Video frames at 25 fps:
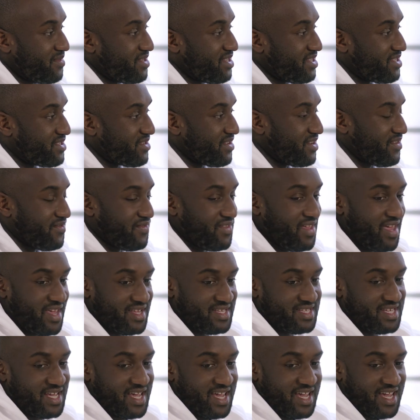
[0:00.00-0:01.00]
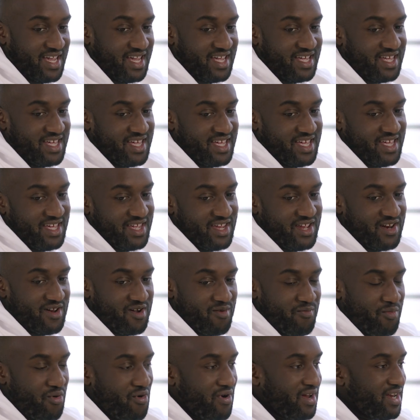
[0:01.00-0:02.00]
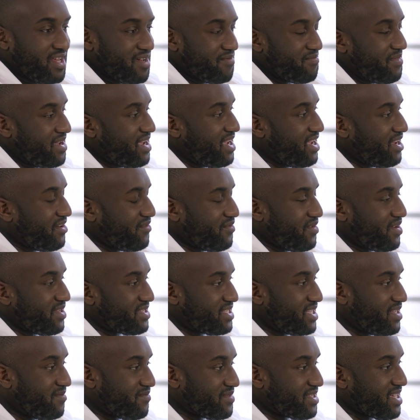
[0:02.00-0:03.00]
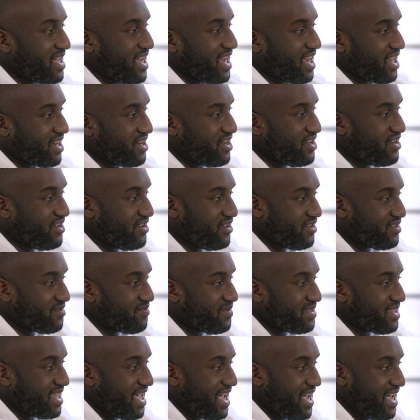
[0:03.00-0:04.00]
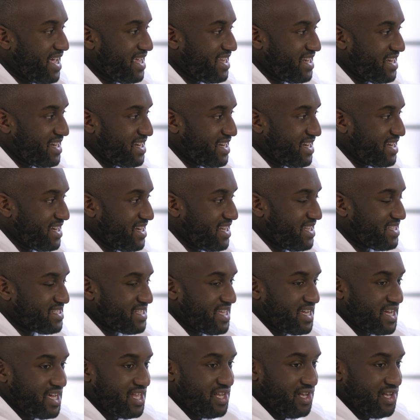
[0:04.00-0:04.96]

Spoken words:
to sort of say, you know, appointing me seems like news, but that is like a